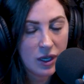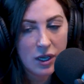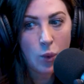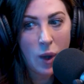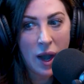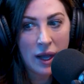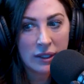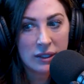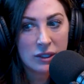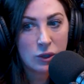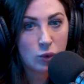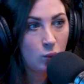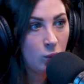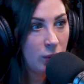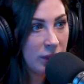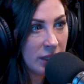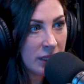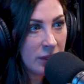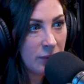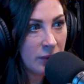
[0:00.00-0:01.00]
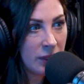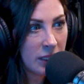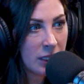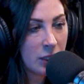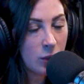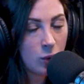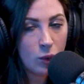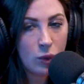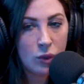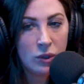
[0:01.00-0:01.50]
So while it's really,
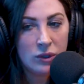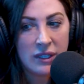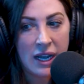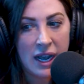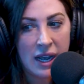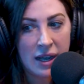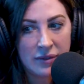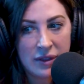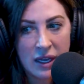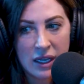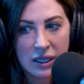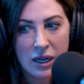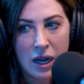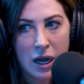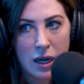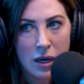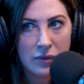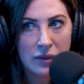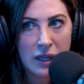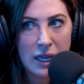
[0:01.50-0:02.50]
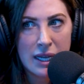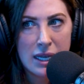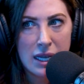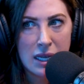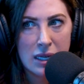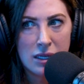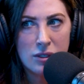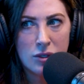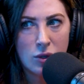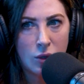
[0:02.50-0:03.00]
really cool to have that kind of like
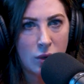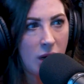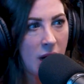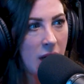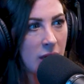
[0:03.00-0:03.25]
indoor,